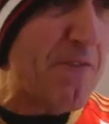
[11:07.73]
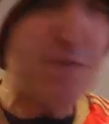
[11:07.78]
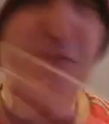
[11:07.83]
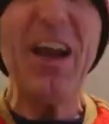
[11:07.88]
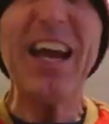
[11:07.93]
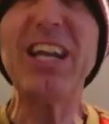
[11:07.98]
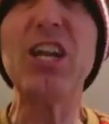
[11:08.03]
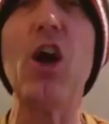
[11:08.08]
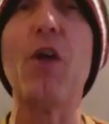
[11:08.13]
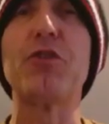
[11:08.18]

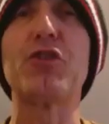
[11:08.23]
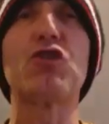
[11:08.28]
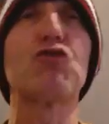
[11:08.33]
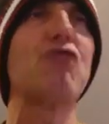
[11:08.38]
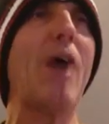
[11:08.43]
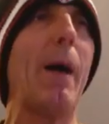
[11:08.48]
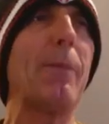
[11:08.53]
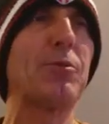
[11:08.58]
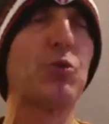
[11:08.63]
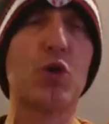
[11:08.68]
Feeding off
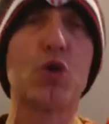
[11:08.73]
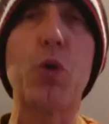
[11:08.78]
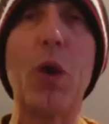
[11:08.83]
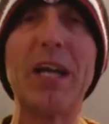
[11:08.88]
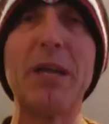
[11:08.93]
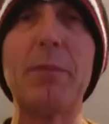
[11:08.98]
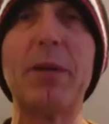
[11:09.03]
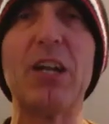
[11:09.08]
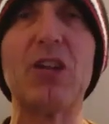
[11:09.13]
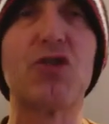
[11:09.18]
scraps for
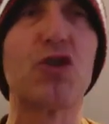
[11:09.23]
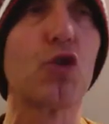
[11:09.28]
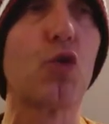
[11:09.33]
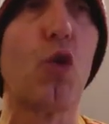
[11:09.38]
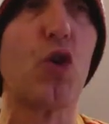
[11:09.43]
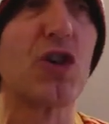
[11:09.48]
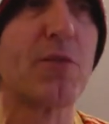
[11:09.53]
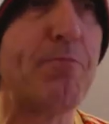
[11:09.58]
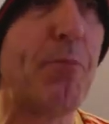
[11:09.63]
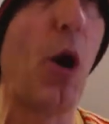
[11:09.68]
20 minutes to
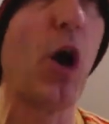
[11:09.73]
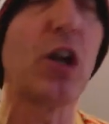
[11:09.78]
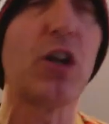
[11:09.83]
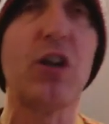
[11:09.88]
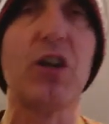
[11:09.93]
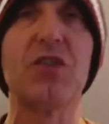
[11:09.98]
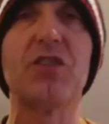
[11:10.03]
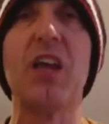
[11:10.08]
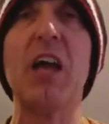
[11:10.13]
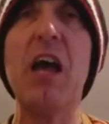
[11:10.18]
go is
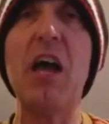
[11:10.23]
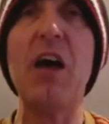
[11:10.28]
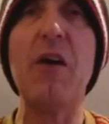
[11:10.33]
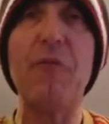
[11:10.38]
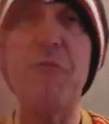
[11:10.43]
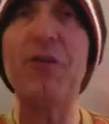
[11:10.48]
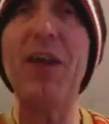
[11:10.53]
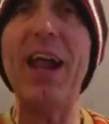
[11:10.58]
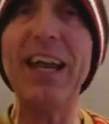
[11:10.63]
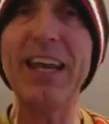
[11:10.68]
pointless.
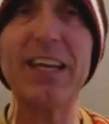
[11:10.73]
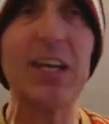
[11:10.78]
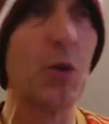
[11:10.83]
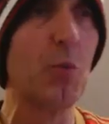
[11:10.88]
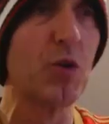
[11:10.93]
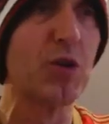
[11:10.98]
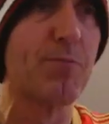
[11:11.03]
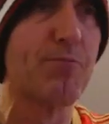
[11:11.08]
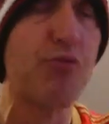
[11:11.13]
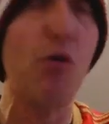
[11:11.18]

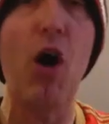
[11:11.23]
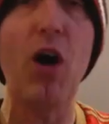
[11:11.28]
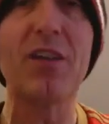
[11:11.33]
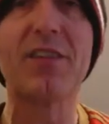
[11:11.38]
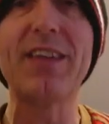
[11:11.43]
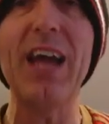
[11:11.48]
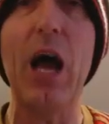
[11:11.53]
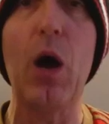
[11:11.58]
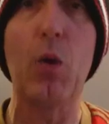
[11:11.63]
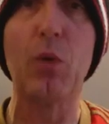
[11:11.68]
Flanagan was
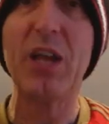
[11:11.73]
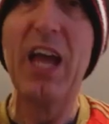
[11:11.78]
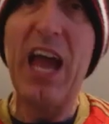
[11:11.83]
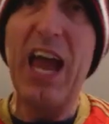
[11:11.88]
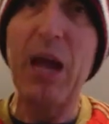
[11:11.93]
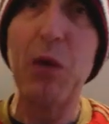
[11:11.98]
brought down.